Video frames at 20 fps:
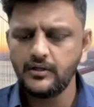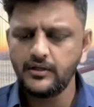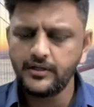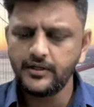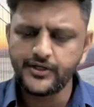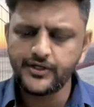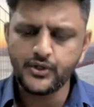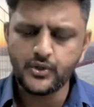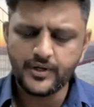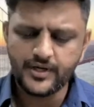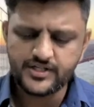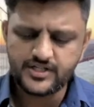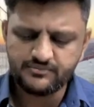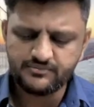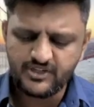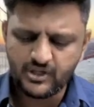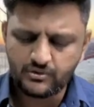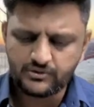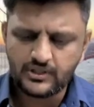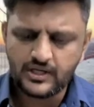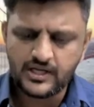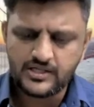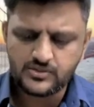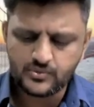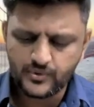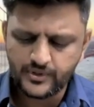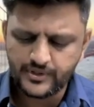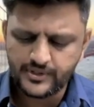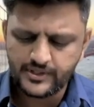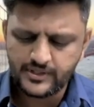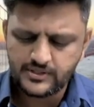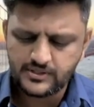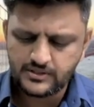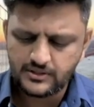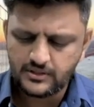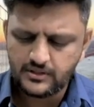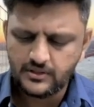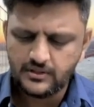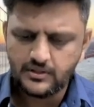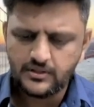Did you understand the meaning of the last wordings?
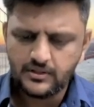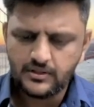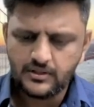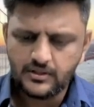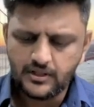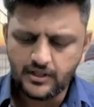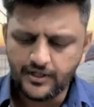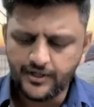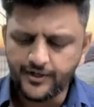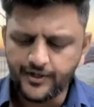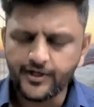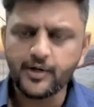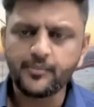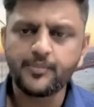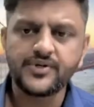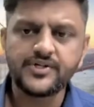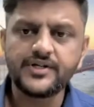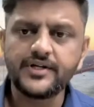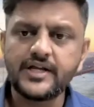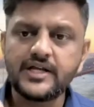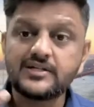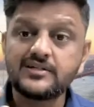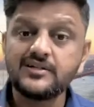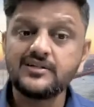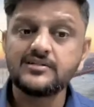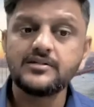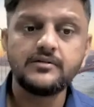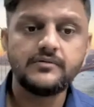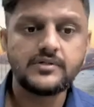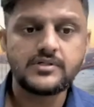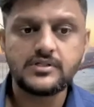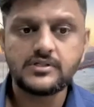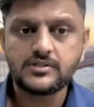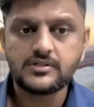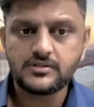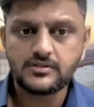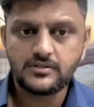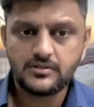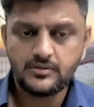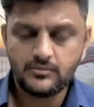Representational
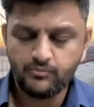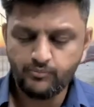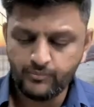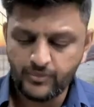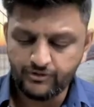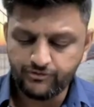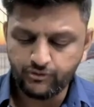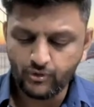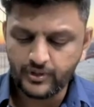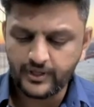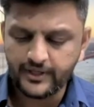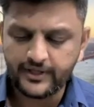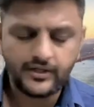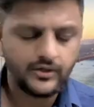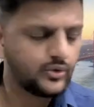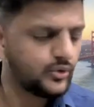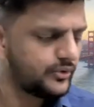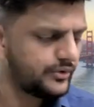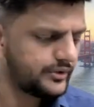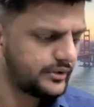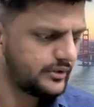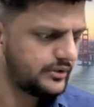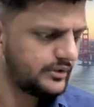services before any court